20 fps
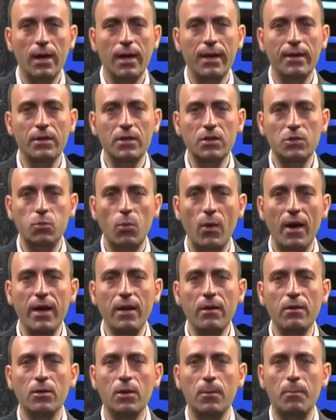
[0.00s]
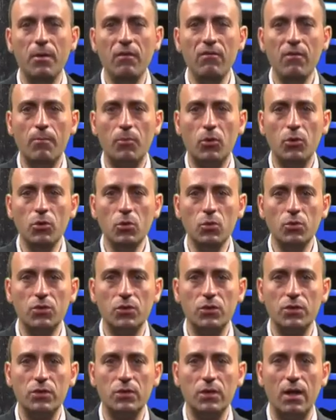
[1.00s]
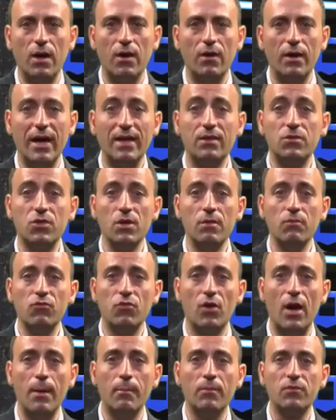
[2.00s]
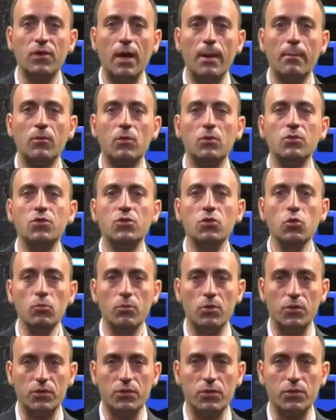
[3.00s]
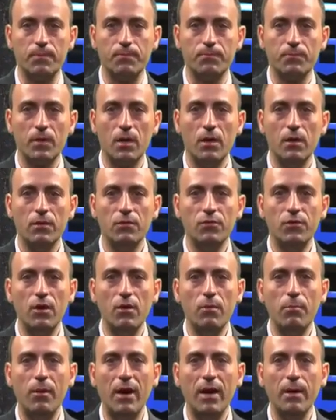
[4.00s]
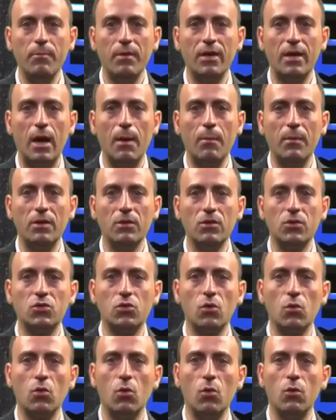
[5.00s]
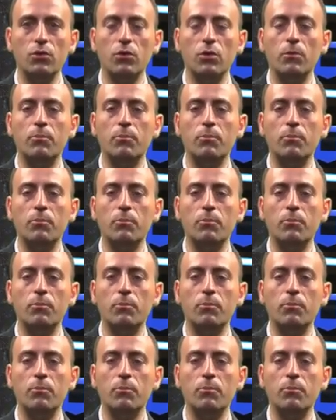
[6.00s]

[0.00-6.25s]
In this way, the PV producers are at the same time consumers, thereby becoming the so-called